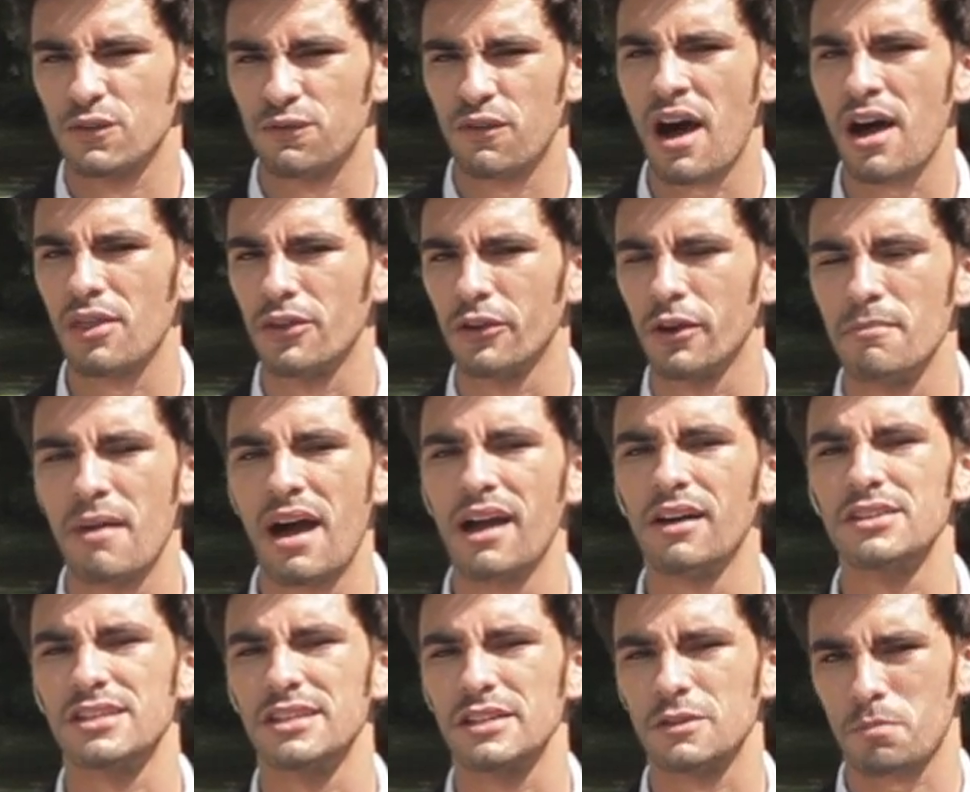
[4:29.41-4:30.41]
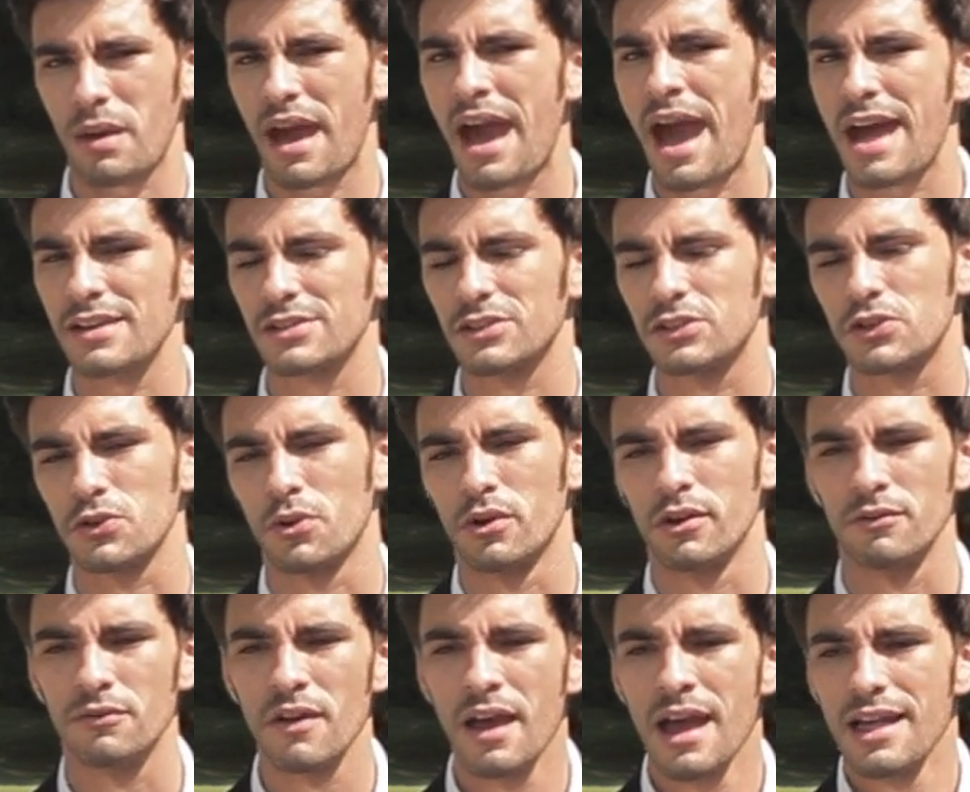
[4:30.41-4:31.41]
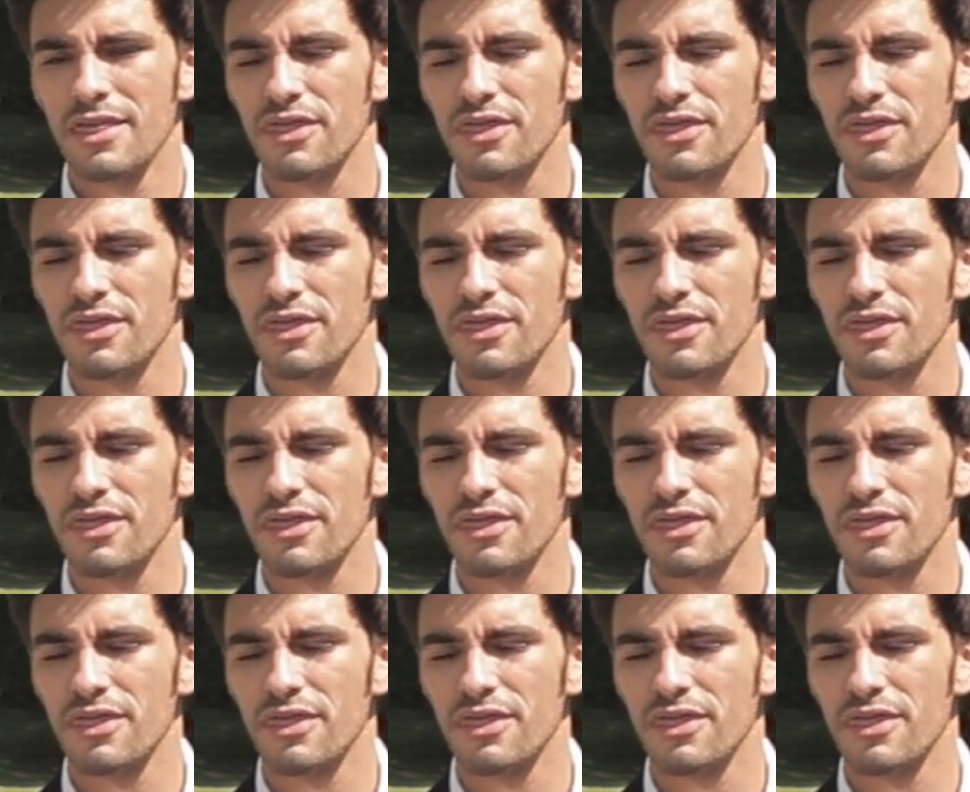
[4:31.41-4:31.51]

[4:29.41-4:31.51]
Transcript: father, and Miles and his past, sort of,